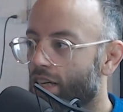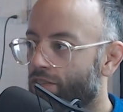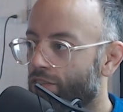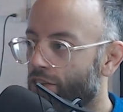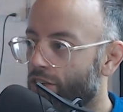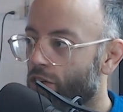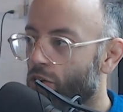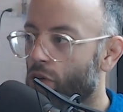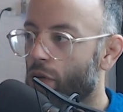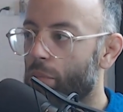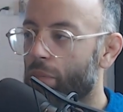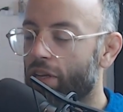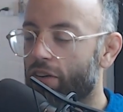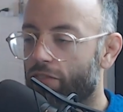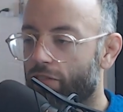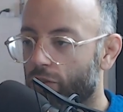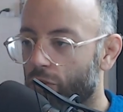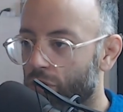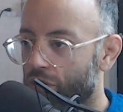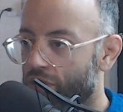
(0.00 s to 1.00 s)
If you're going to be a
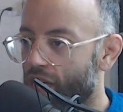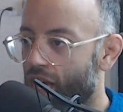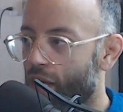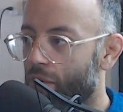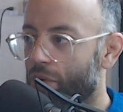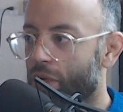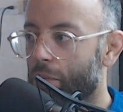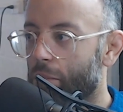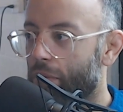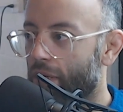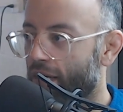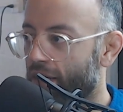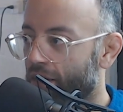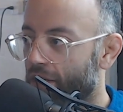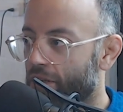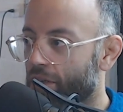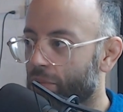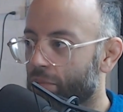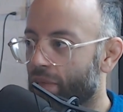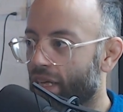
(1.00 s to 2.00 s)
full-time
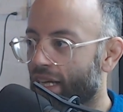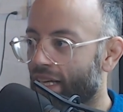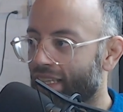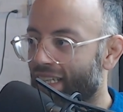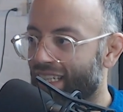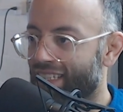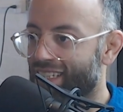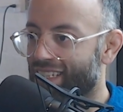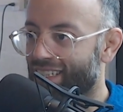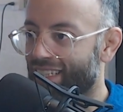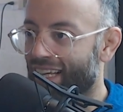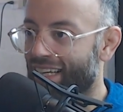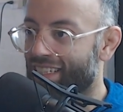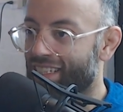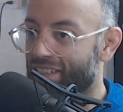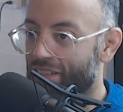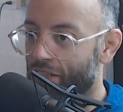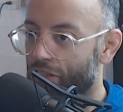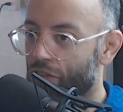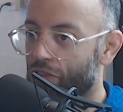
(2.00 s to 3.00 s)
competitor, man, that's
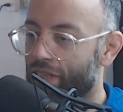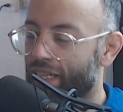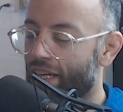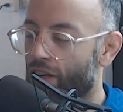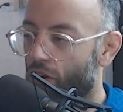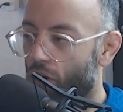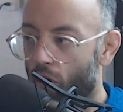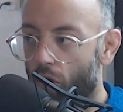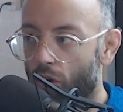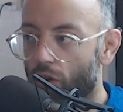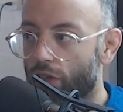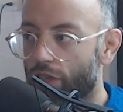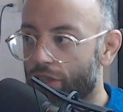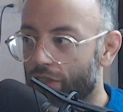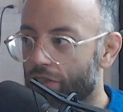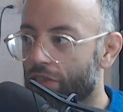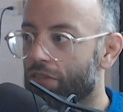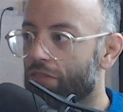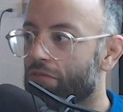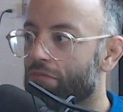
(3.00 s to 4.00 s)
literally all
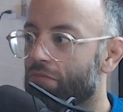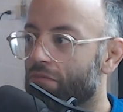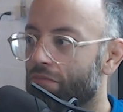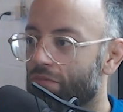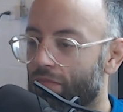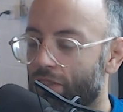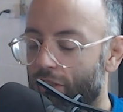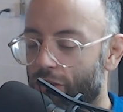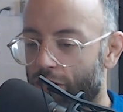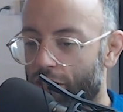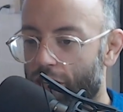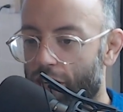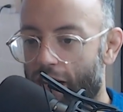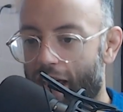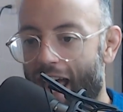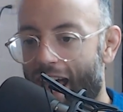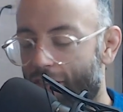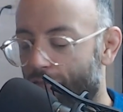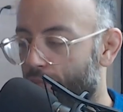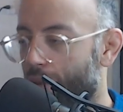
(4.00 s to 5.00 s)
you're going to
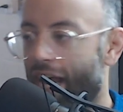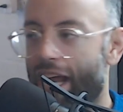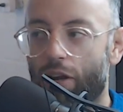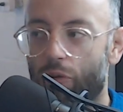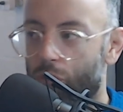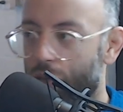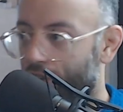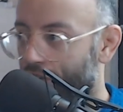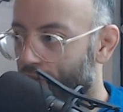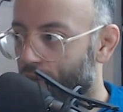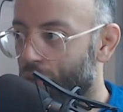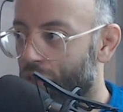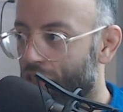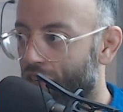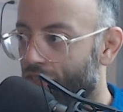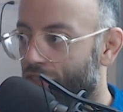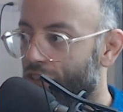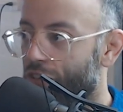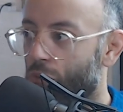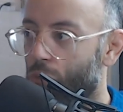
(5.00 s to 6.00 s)
have bandwidth for.
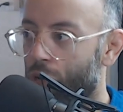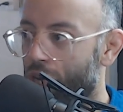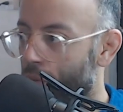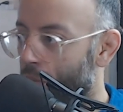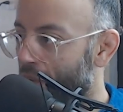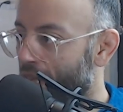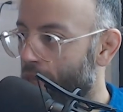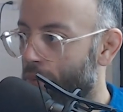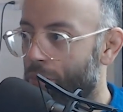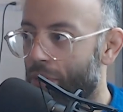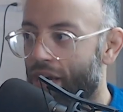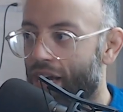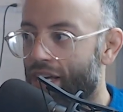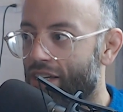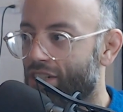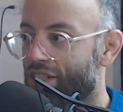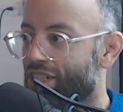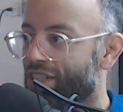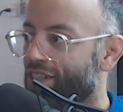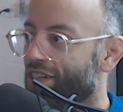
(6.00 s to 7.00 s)
If you want to be the
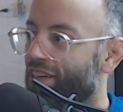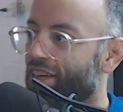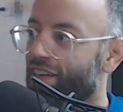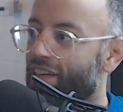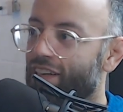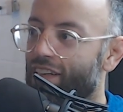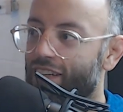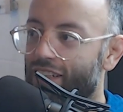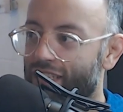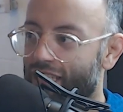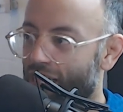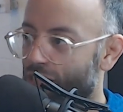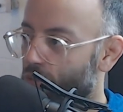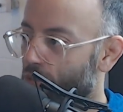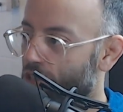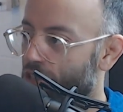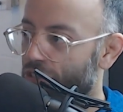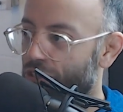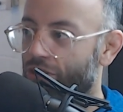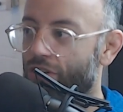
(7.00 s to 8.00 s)
best, that's
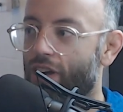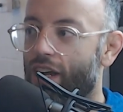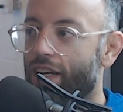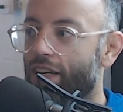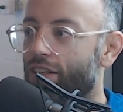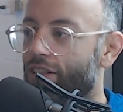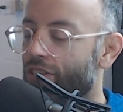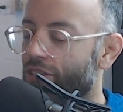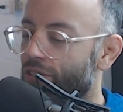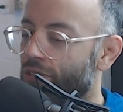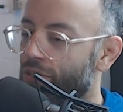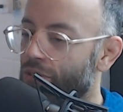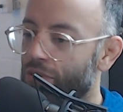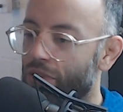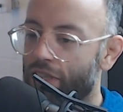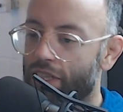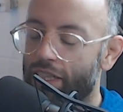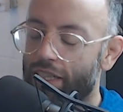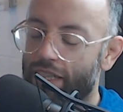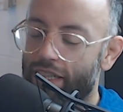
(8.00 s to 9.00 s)
what you're trying to do.
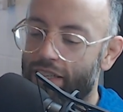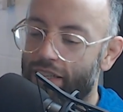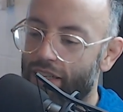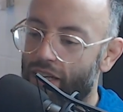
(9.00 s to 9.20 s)
Like,